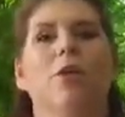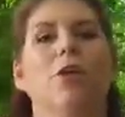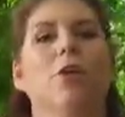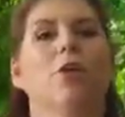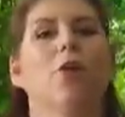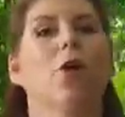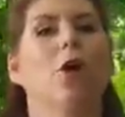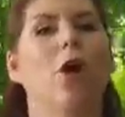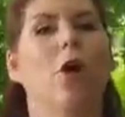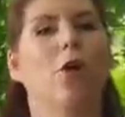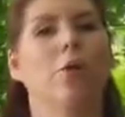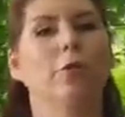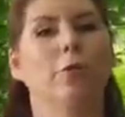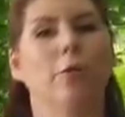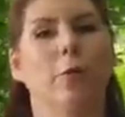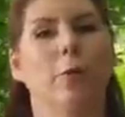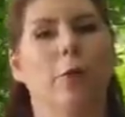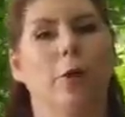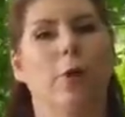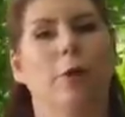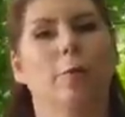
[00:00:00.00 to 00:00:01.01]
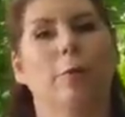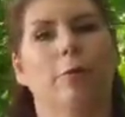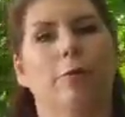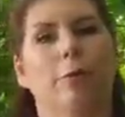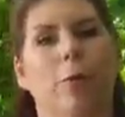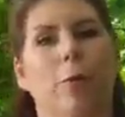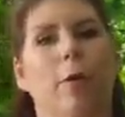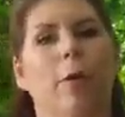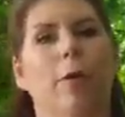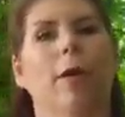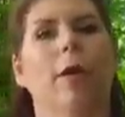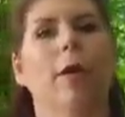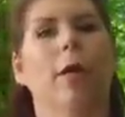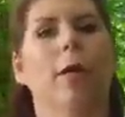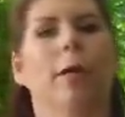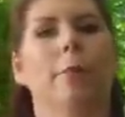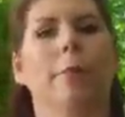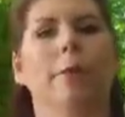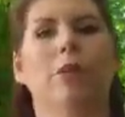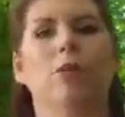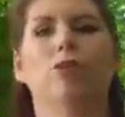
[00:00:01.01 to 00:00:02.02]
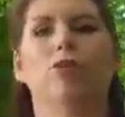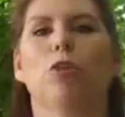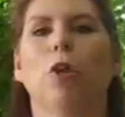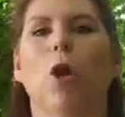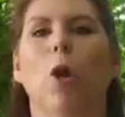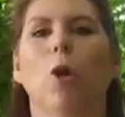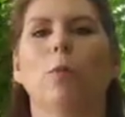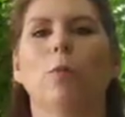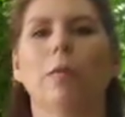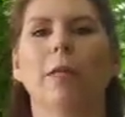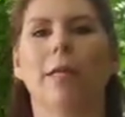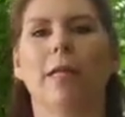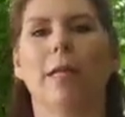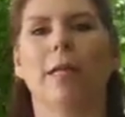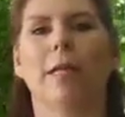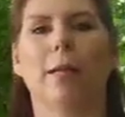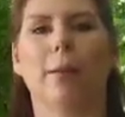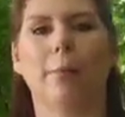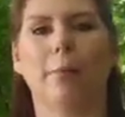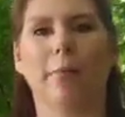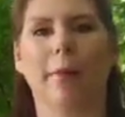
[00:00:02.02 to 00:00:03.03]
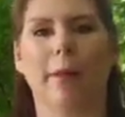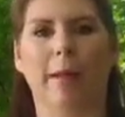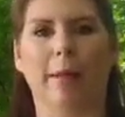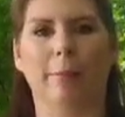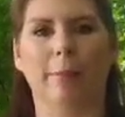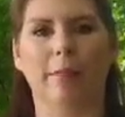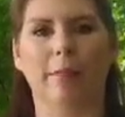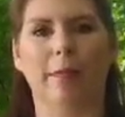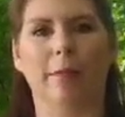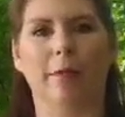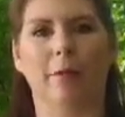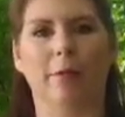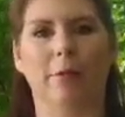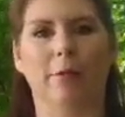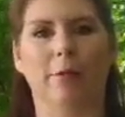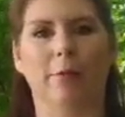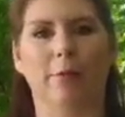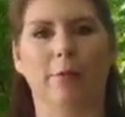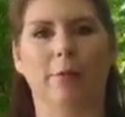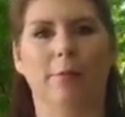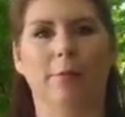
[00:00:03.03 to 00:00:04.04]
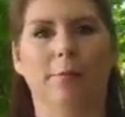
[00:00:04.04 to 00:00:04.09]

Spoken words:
you're also an herbivore because you're only eating plant materials.